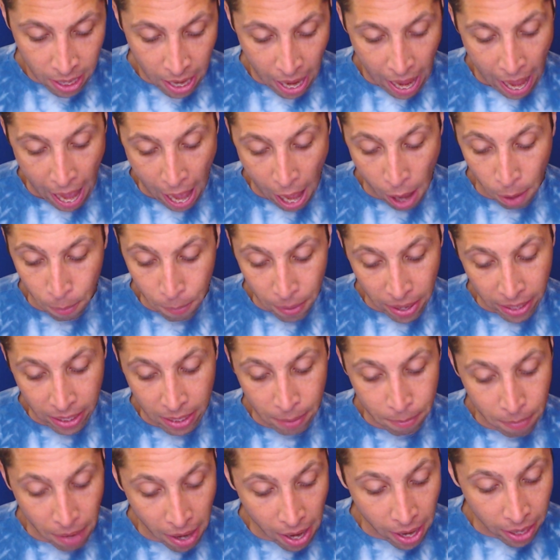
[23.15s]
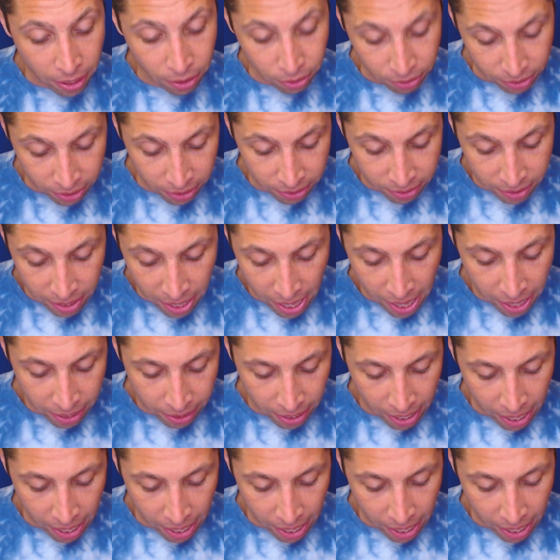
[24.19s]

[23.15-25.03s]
How many miles is that?